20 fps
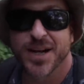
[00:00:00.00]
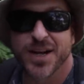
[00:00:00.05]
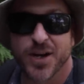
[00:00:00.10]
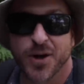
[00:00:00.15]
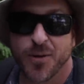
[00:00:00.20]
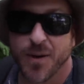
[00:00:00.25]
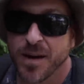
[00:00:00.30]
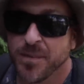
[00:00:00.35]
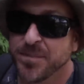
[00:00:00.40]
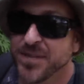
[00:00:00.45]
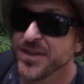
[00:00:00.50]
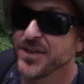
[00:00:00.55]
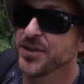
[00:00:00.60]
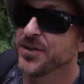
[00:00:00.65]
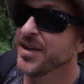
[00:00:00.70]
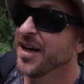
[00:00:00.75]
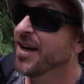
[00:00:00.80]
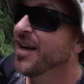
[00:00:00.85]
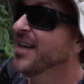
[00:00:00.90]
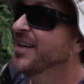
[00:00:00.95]
gonna go up and
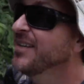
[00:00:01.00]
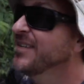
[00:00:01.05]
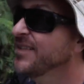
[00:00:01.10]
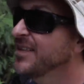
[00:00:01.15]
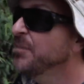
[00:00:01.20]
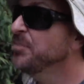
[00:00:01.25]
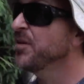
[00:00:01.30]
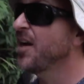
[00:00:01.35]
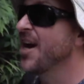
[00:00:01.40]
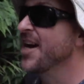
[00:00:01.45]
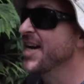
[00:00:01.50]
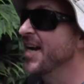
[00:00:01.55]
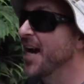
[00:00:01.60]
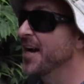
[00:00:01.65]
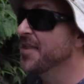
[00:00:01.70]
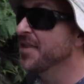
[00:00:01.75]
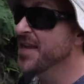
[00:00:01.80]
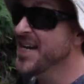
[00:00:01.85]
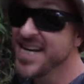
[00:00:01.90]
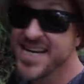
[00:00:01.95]
do the zip lining,
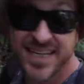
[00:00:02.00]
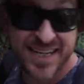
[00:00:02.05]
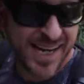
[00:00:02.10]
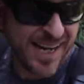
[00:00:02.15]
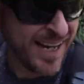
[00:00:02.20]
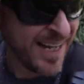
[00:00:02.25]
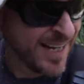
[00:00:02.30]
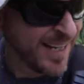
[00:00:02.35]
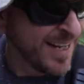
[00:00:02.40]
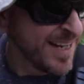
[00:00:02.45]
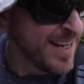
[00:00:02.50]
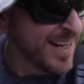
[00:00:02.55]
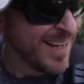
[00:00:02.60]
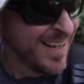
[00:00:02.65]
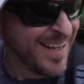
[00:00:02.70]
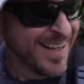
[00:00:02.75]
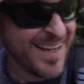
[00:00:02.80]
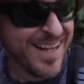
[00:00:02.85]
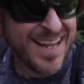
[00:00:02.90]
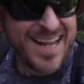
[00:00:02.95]
I think.
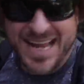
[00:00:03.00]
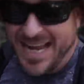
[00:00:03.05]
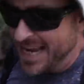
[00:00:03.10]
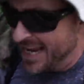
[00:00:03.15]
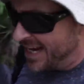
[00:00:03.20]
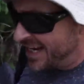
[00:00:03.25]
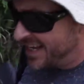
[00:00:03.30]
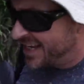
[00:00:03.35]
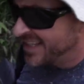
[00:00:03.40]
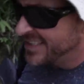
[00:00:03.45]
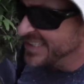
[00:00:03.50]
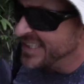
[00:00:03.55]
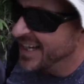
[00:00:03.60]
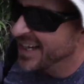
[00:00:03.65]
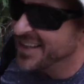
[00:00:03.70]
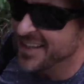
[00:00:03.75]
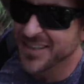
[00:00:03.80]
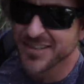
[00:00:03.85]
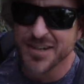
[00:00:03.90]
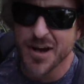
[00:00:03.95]
And
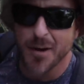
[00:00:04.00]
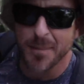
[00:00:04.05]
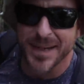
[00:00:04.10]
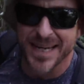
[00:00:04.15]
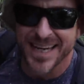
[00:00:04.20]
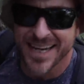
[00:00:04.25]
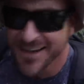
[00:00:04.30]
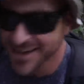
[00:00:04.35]
there's nobody